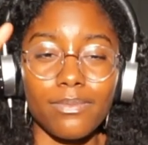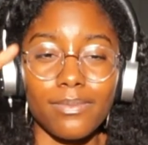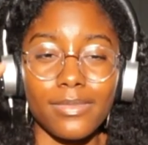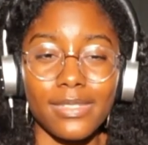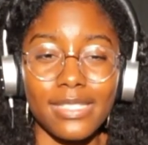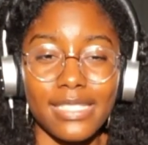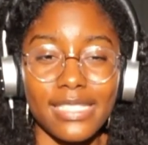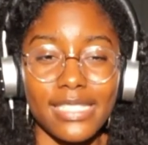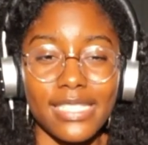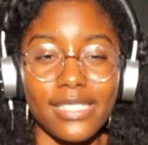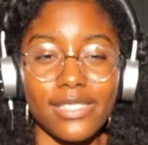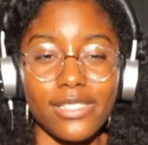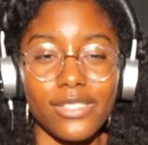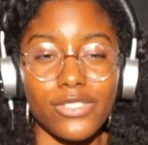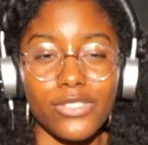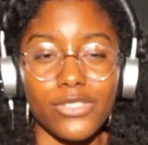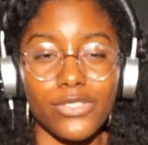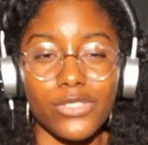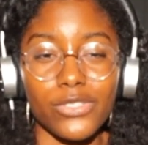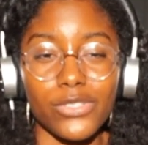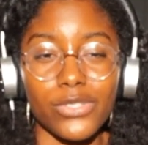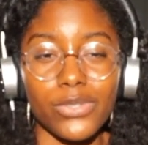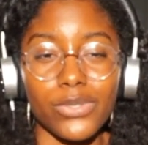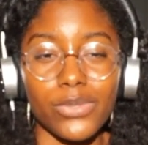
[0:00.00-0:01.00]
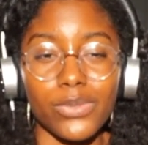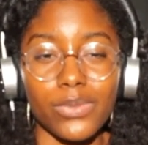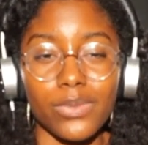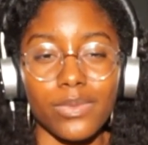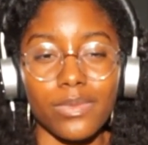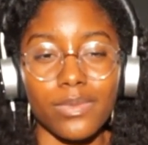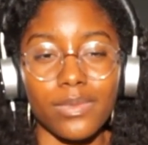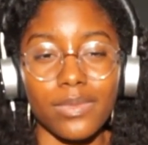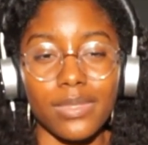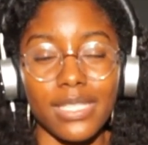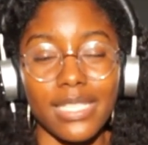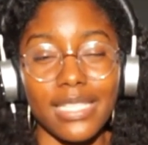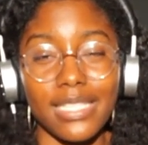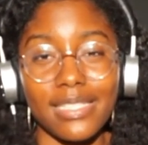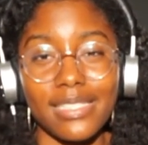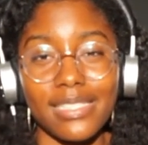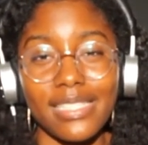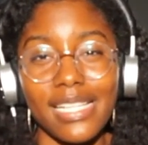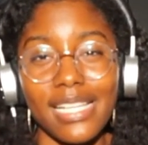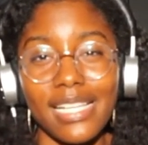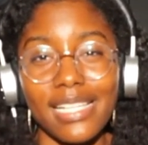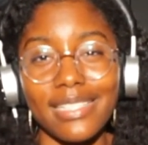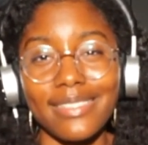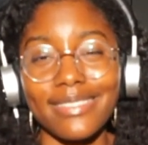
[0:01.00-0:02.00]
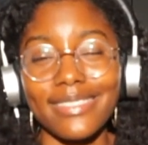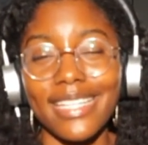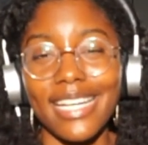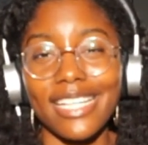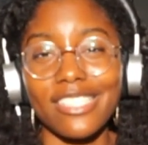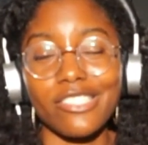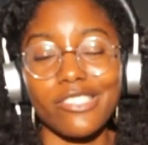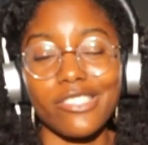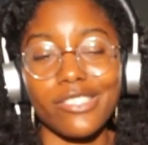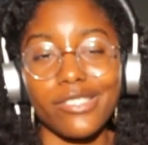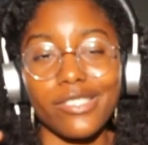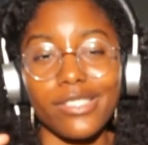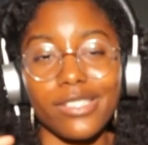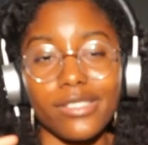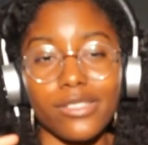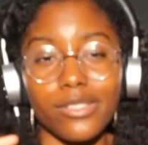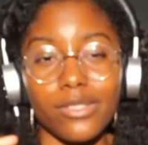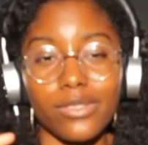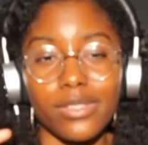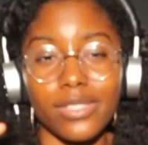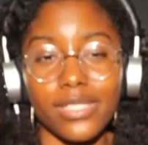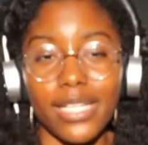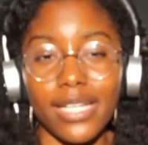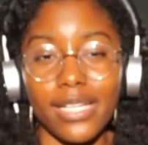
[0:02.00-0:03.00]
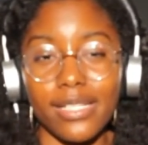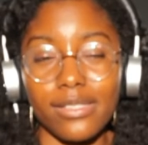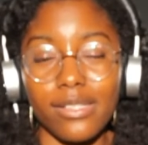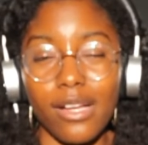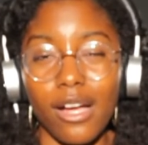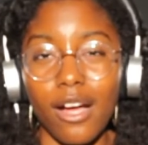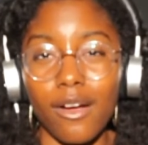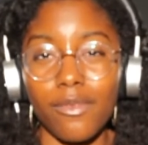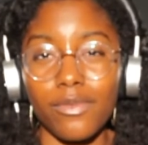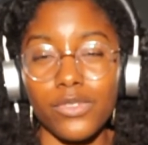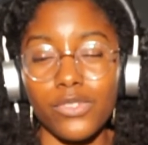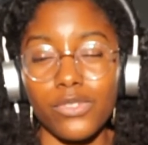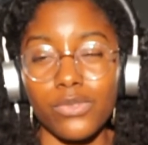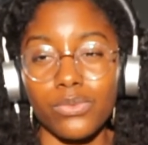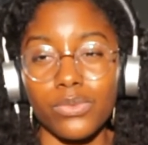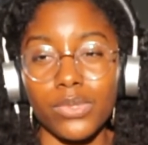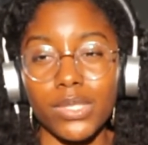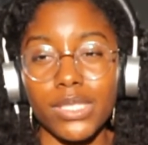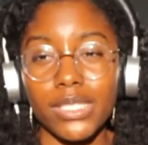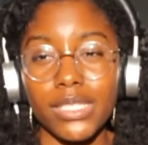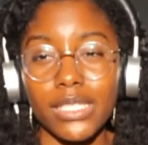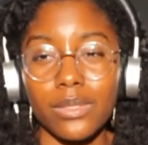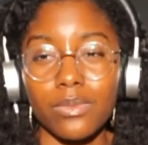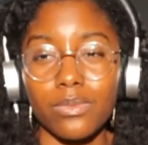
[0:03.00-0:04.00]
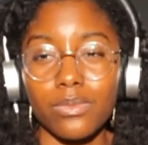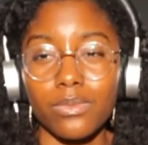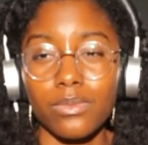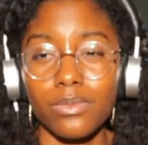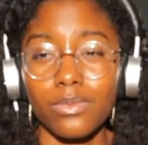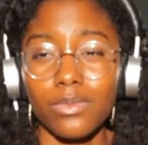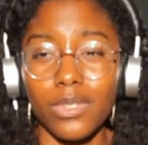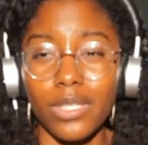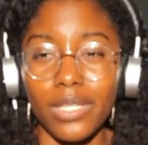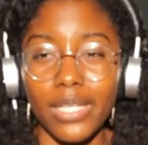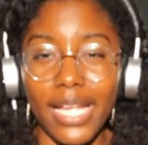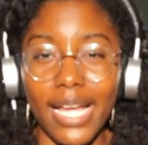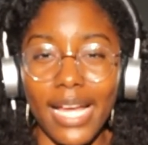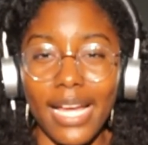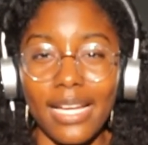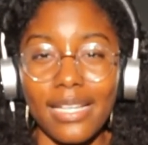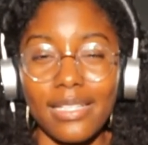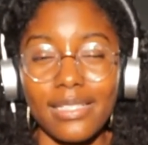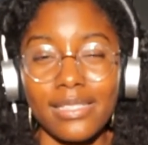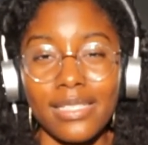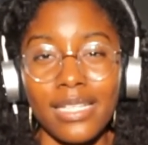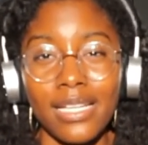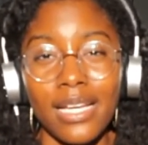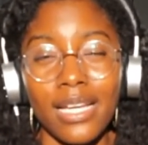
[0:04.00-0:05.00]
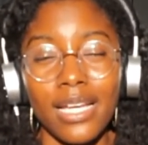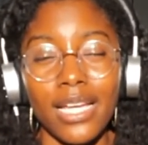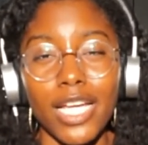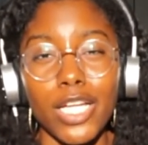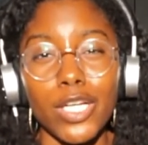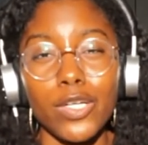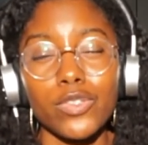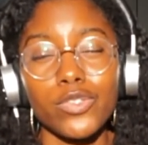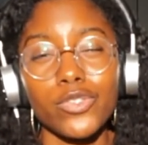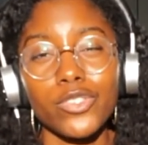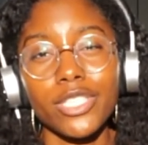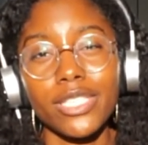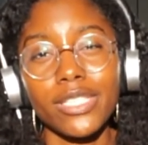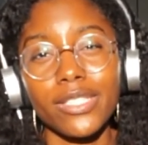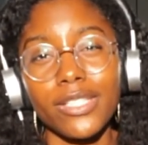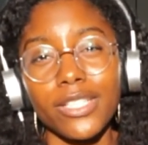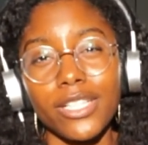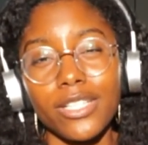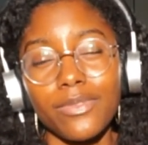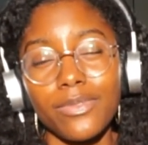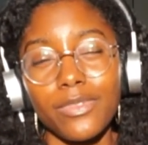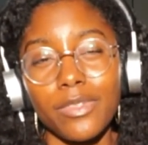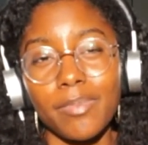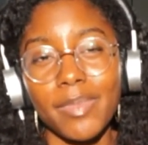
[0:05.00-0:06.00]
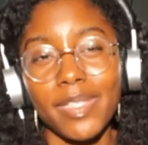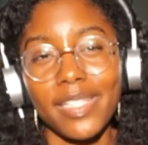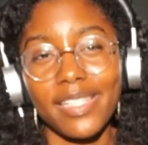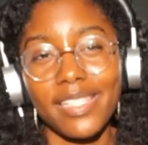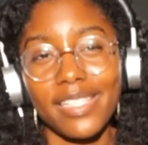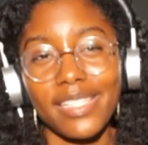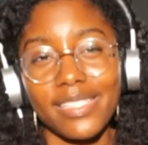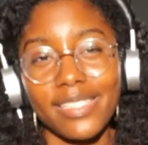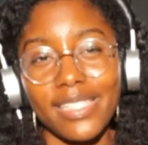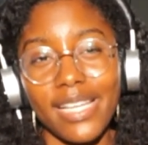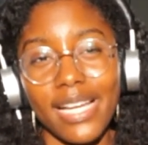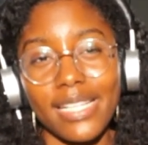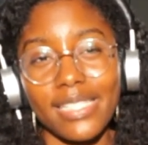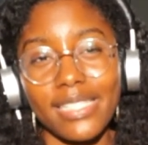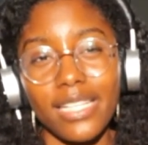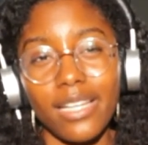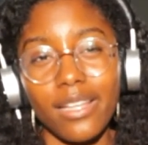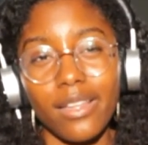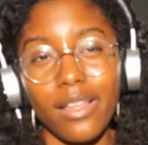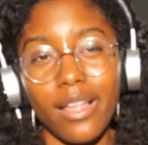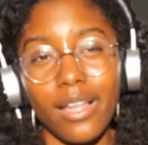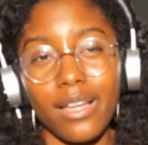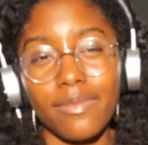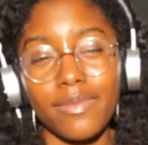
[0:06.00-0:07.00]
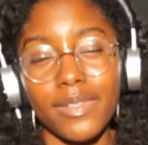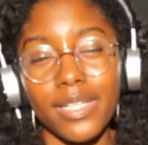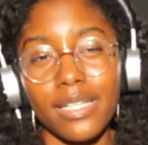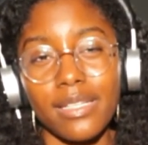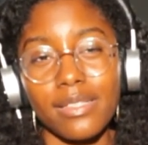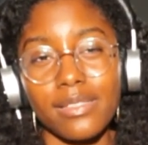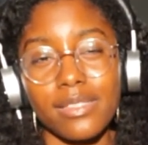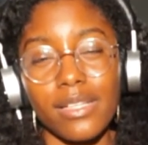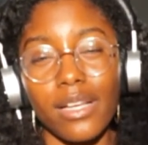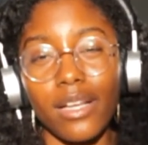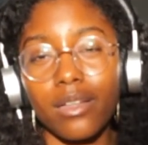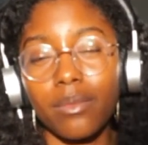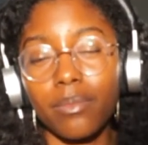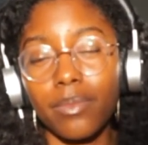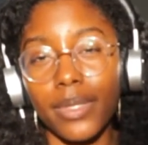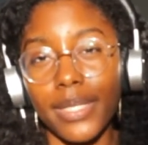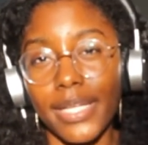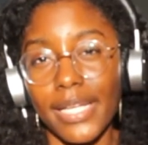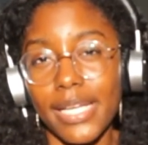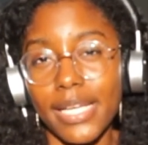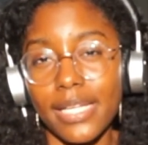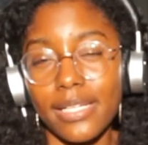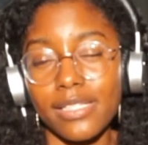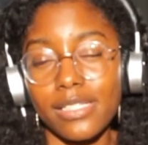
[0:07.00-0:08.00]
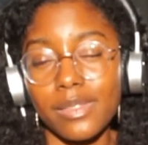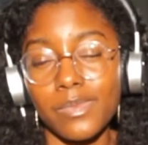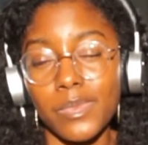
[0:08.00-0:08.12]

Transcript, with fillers: sixth through the tenth, I just took those days off to really relax, and it was really good for me because I did a lot of things unplanned and